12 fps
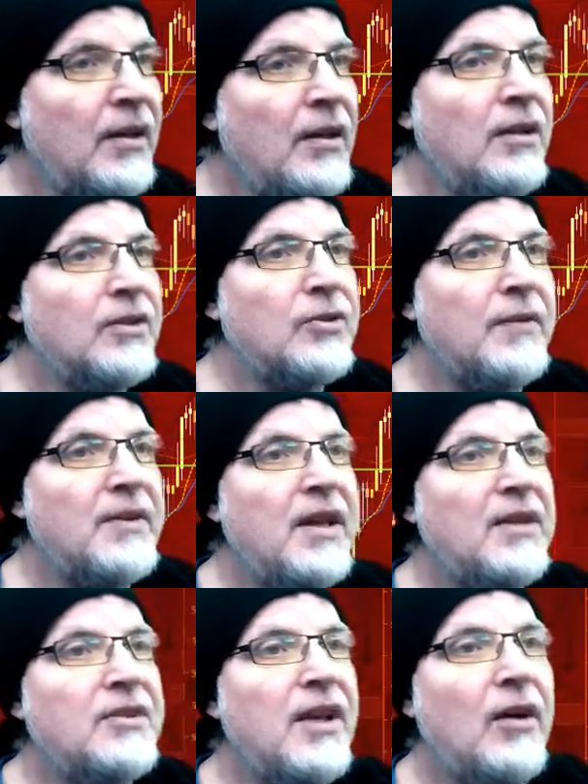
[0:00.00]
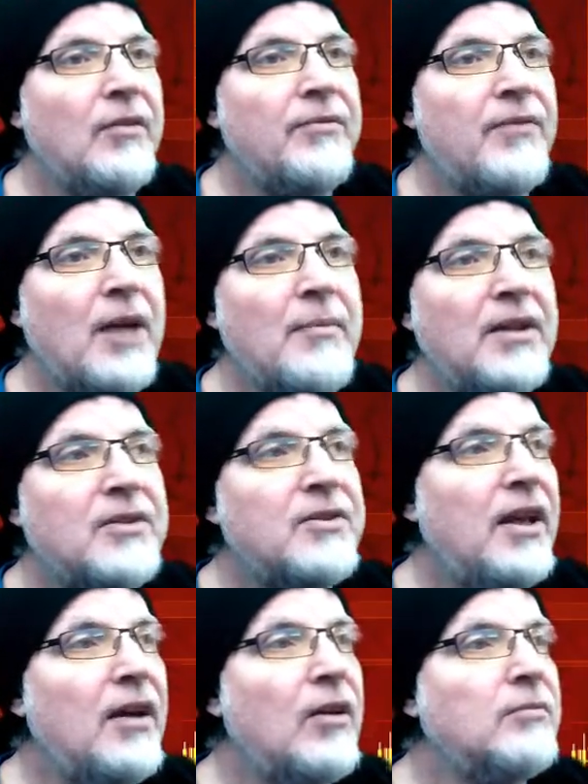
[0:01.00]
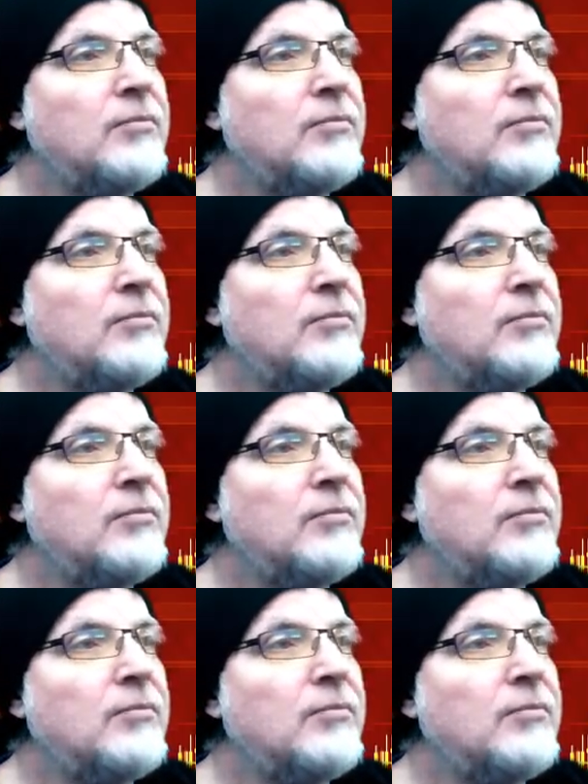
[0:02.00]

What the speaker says: So everything's down, 5 minutes down.